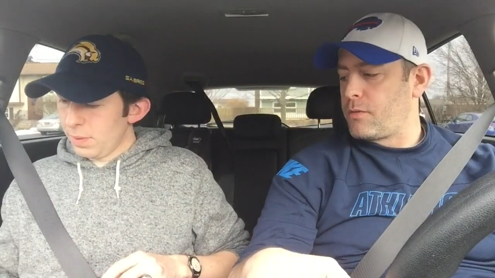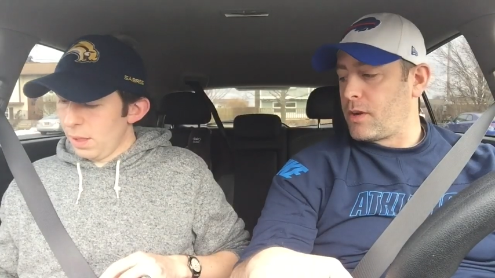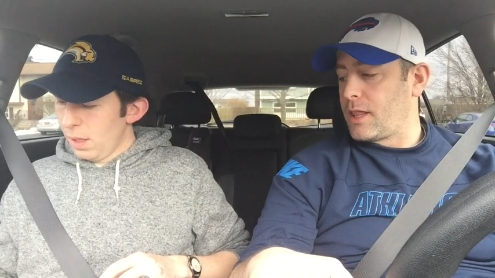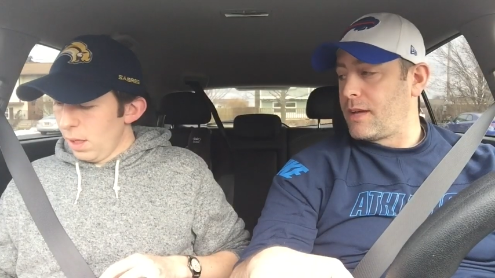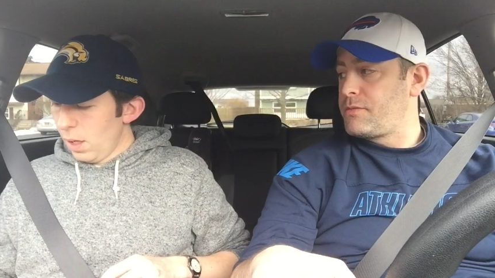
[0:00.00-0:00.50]
Speaker 1: round for a
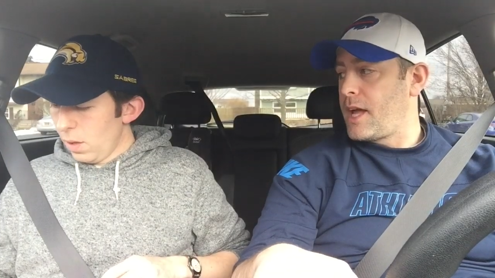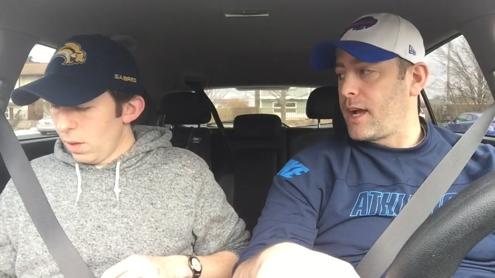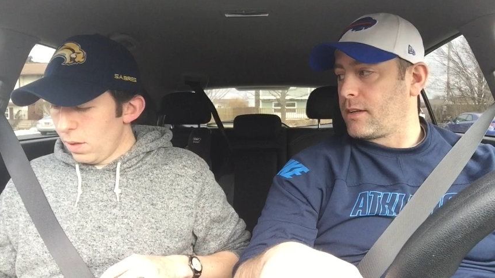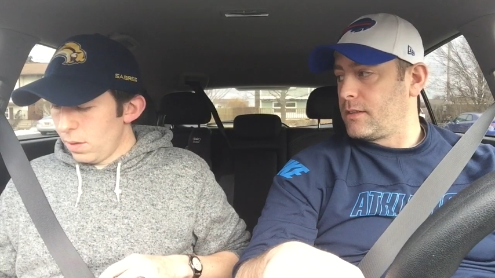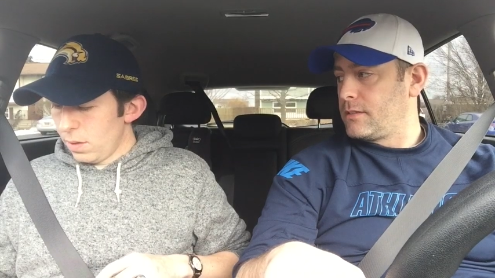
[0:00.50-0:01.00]
left
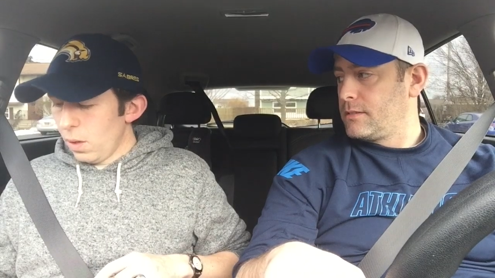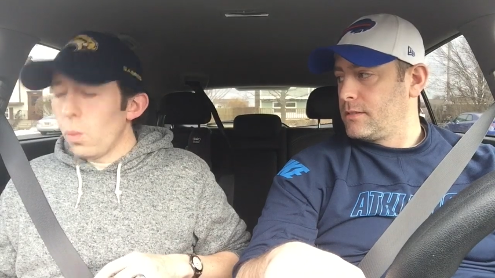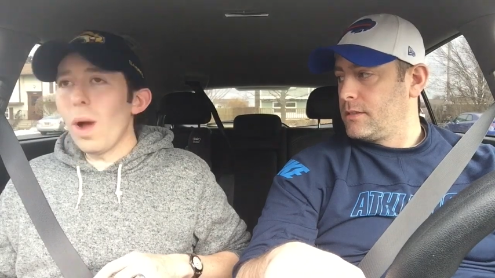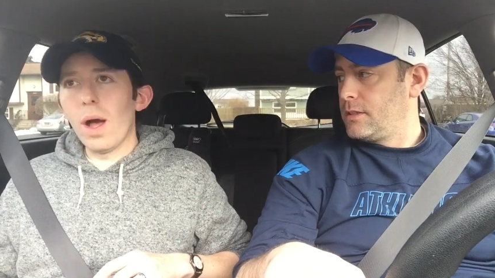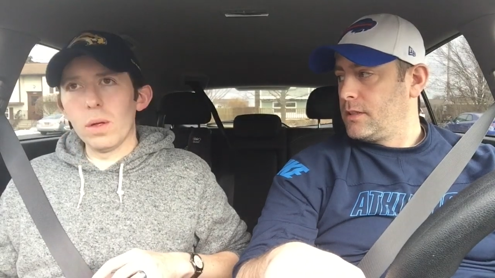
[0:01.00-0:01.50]
tackle.
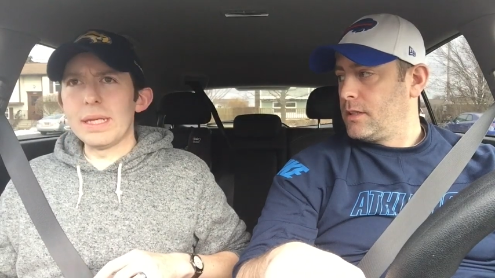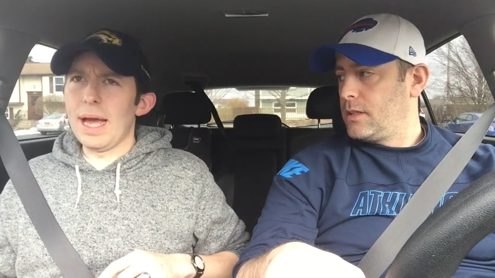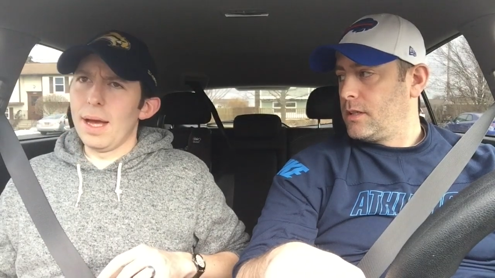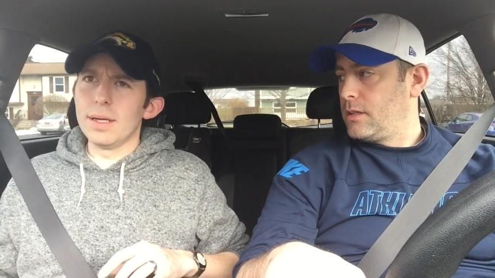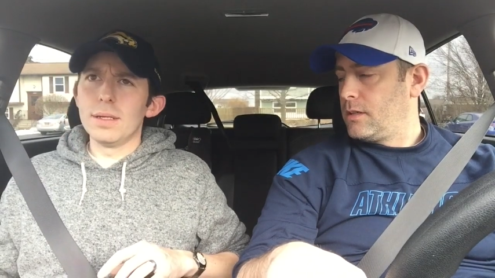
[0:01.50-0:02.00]
Well,
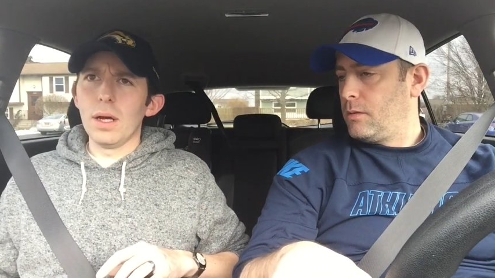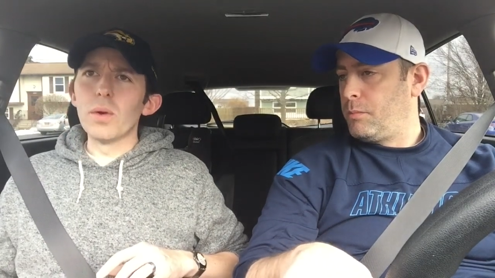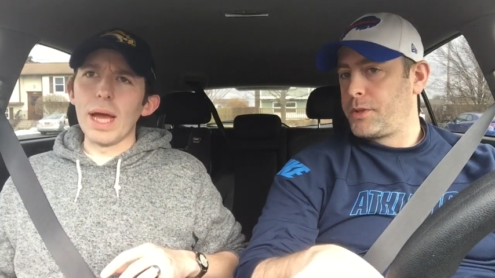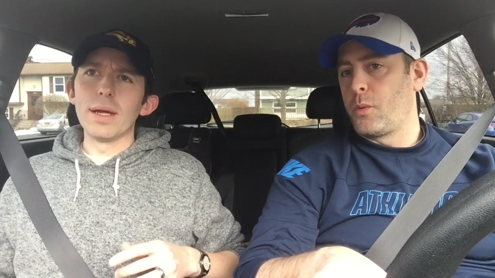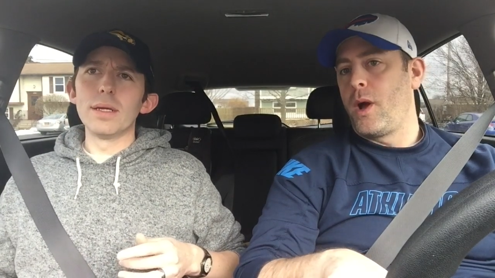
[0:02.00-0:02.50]
yeah.
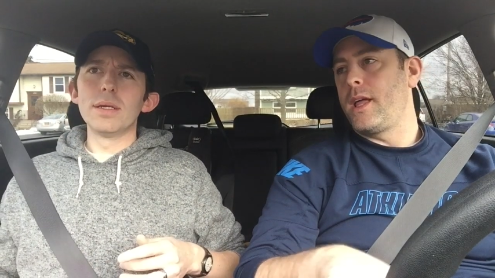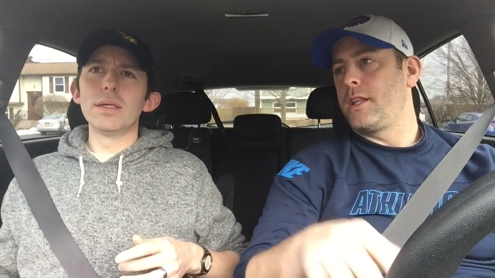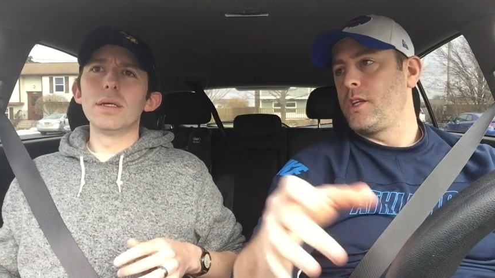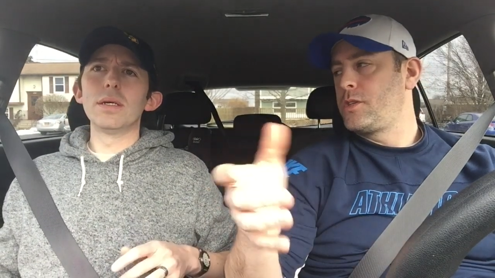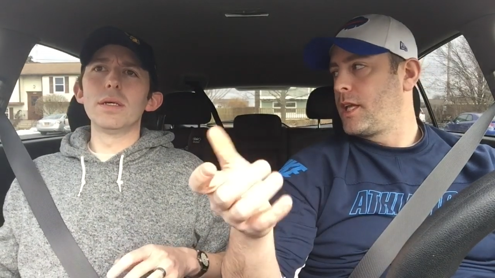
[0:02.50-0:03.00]
Okay. But the way that
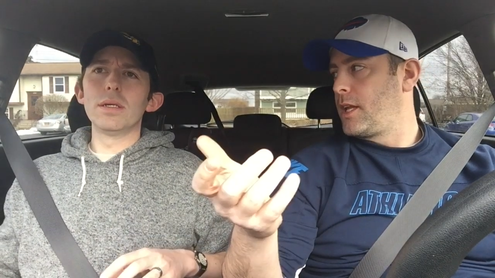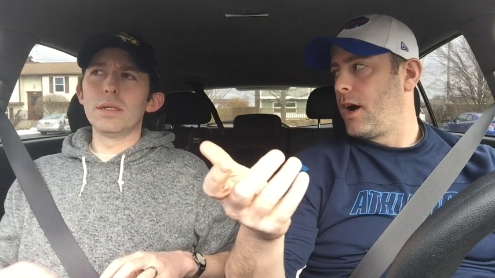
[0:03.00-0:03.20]
you said